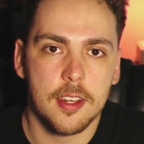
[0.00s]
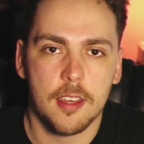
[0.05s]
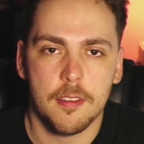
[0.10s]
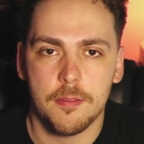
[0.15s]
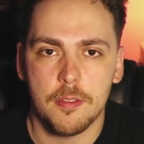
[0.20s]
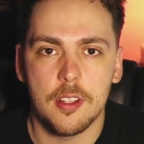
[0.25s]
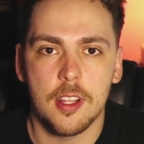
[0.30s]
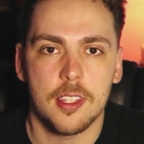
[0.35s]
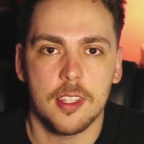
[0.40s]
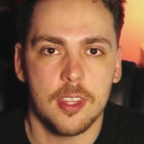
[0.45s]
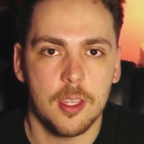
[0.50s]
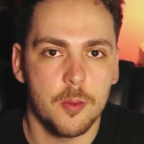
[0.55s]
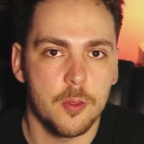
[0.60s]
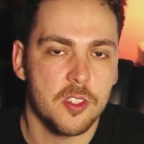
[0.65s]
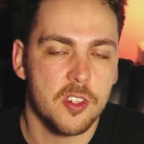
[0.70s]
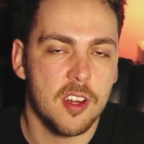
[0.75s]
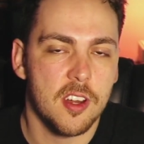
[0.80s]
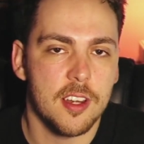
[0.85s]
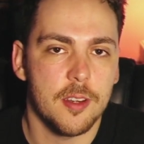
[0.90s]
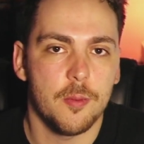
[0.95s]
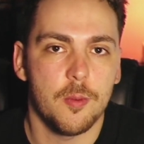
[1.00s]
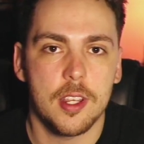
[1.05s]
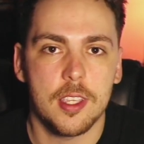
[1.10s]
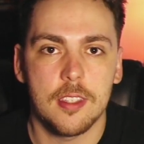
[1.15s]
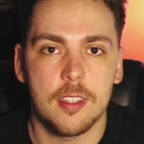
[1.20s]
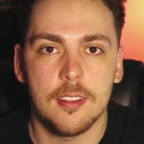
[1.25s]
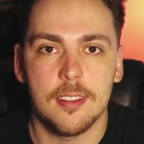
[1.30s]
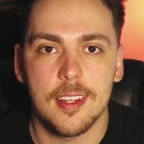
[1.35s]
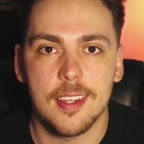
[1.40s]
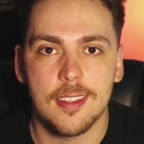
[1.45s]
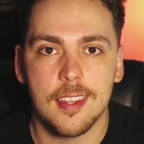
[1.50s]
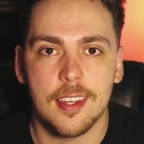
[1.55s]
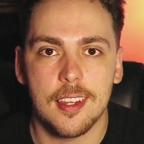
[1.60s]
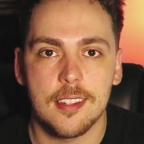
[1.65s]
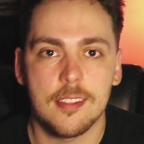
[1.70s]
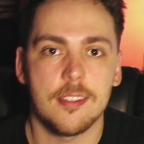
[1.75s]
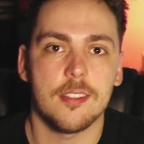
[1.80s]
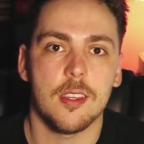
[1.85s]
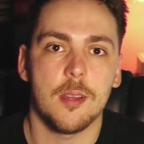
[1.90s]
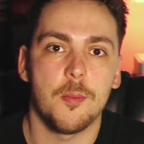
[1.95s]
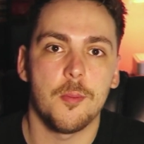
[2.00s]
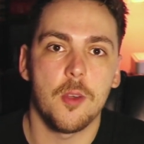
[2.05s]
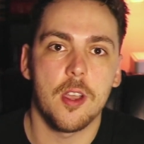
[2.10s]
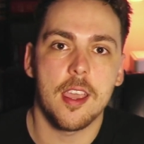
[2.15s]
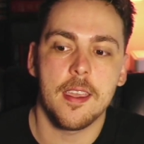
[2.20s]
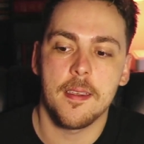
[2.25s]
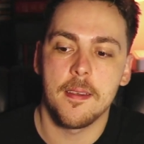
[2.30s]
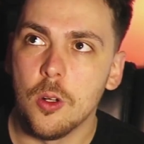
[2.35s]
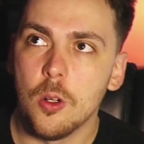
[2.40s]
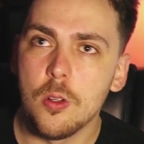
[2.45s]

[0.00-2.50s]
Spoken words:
I feel like they would try to regulate that in some way.